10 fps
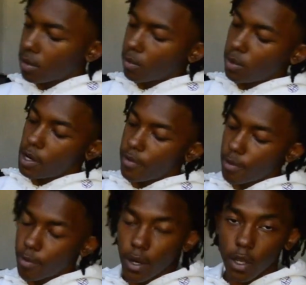Whatever
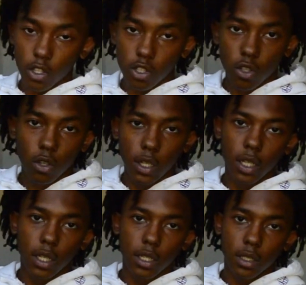brand your school
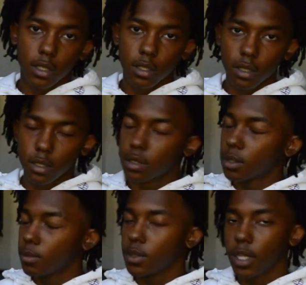is,
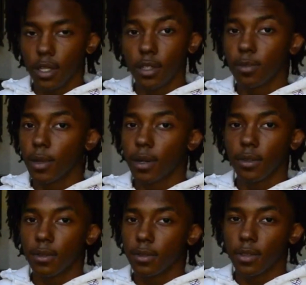I'm telling you, bro,
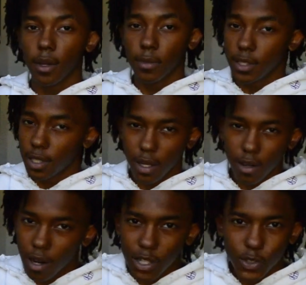don't be trying to
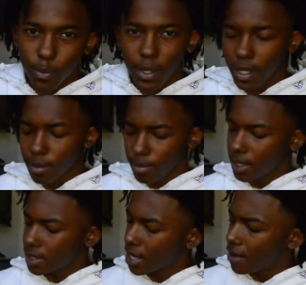cross brand, bro.
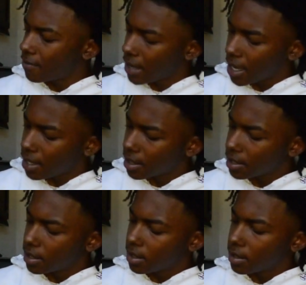That's not fly.
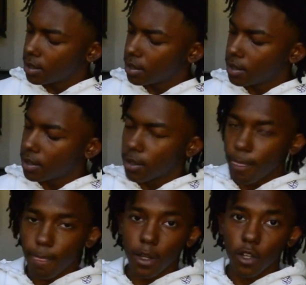
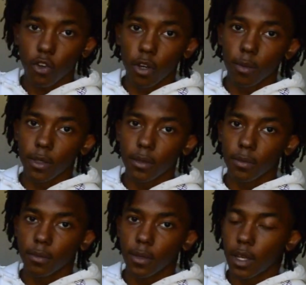Under Armour,
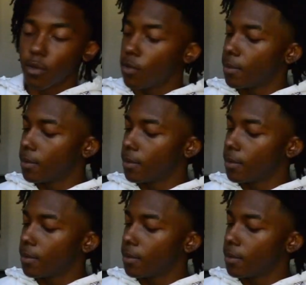hand warmer.